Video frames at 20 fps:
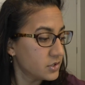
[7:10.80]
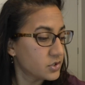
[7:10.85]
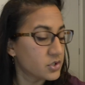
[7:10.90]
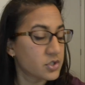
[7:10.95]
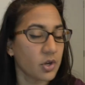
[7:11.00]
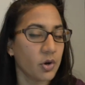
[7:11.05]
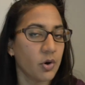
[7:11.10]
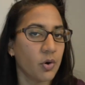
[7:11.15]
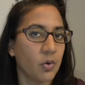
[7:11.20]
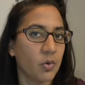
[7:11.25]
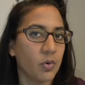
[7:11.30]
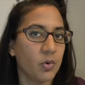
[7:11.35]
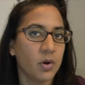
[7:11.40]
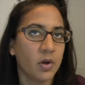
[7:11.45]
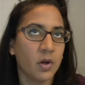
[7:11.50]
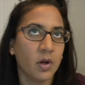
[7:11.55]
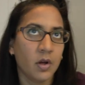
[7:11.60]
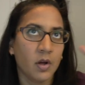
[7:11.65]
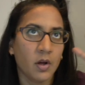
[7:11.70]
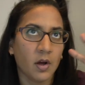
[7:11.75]
so
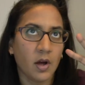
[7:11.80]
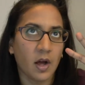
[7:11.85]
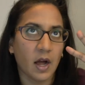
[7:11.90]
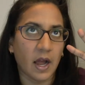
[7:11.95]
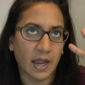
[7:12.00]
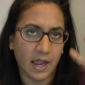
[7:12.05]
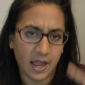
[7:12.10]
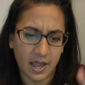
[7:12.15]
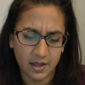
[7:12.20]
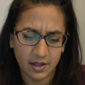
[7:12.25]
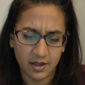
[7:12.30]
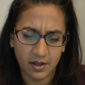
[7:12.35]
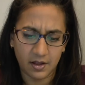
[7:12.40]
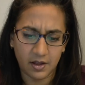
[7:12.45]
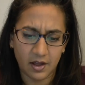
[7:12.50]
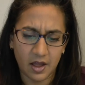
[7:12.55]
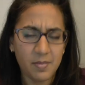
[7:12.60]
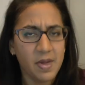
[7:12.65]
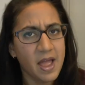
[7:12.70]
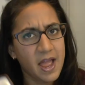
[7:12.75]
I'm
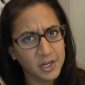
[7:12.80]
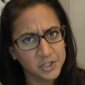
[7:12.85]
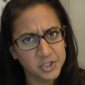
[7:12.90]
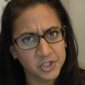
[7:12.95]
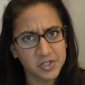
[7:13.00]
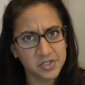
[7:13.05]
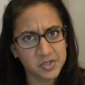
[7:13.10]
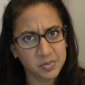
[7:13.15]
actually